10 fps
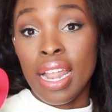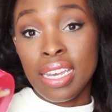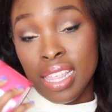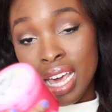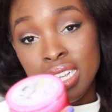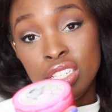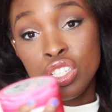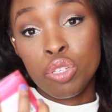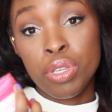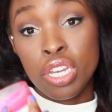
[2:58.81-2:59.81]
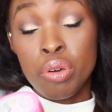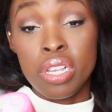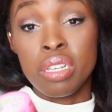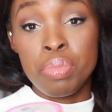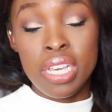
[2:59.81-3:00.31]
And that is to be
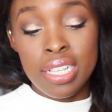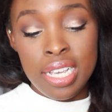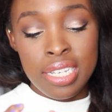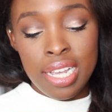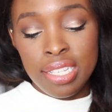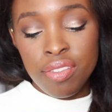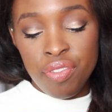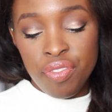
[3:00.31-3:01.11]
noted because it doesn't